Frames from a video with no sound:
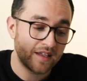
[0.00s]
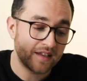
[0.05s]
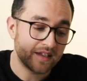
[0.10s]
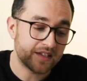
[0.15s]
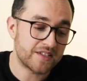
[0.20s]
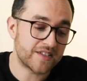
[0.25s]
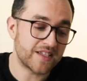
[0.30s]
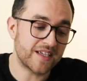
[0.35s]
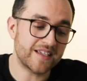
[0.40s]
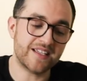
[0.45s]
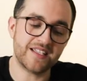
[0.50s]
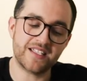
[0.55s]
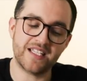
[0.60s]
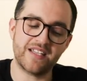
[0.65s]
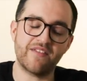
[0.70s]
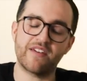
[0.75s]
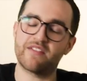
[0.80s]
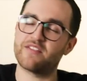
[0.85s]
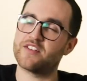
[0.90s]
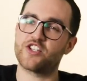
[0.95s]
The son doesn't
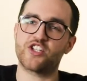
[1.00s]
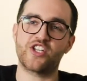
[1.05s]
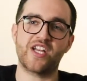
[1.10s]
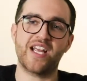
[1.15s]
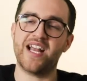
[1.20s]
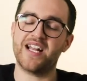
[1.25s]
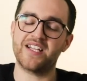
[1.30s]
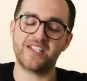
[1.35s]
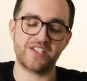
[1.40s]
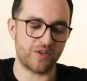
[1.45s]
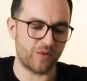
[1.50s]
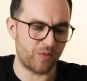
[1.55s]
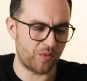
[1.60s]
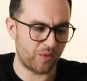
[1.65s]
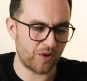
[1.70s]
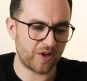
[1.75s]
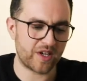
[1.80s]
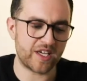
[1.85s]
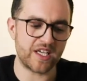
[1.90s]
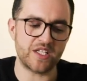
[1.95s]
even have a chance to
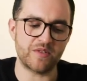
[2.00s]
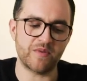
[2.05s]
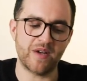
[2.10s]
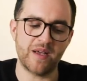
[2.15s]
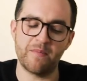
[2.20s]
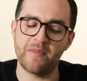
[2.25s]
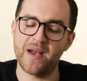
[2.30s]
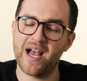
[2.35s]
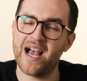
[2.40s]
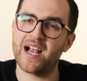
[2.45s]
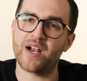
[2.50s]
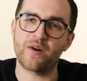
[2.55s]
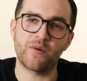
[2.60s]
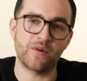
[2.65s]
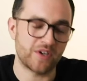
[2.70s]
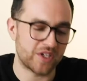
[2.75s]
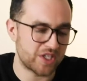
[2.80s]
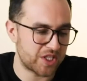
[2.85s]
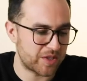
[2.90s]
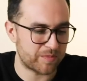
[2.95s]
work his way back
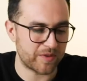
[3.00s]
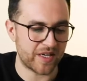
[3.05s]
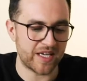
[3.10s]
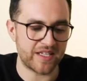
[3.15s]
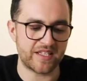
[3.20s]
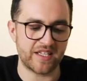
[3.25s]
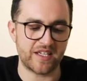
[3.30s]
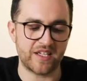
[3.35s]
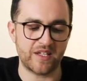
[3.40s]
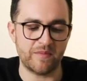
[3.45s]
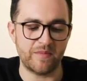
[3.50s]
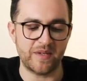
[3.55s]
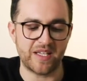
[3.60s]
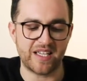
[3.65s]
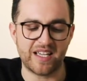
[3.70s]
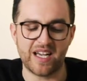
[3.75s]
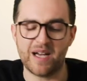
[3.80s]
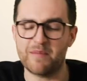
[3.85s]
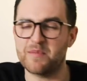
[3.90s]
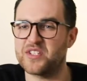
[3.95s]
or express that he'll
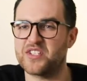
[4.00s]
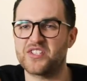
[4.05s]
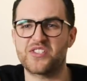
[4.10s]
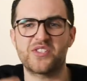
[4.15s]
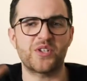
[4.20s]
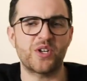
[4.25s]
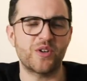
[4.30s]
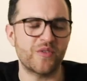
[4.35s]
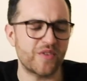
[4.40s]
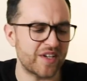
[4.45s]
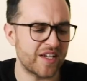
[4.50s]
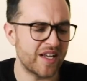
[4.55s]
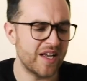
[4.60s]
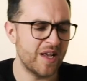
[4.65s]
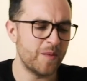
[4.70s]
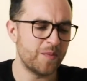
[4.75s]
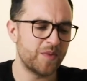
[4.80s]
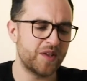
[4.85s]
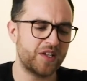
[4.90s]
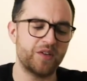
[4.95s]
become a servant
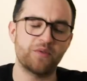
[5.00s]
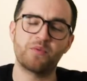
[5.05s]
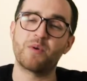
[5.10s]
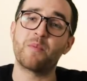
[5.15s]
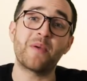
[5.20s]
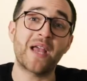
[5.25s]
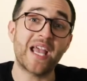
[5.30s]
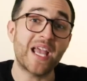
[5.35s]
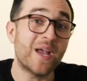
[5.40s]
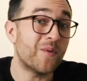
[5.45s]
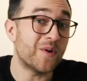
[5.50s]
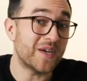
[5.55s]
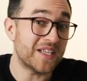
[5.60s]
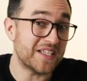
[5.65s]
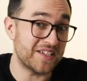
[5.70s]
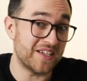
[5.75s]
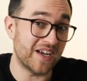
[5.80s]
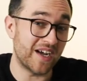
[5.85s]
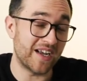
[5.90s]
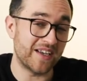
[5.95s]
to repay what
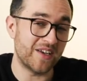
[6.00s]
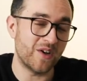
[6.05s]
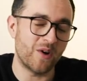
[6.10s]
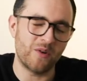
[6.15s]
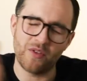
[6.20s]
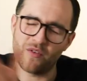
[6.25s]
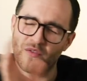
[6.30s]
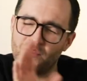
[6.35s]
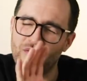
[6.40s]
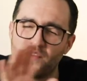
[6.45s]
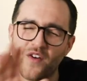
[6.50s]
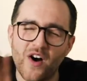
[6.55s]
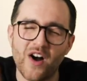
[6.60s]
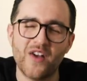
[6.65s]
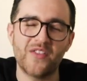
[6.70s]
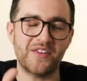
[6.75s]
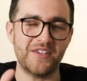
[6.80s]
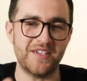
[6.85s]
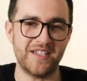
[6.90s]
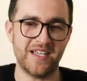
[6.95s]
he's done. No, the
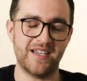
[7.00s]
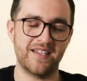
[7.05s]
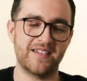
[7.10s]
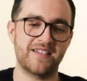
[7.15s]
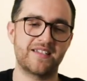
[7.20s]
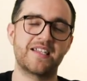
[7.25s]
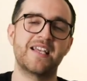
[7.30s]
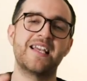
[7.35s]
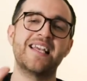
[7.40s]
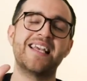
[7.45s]
father does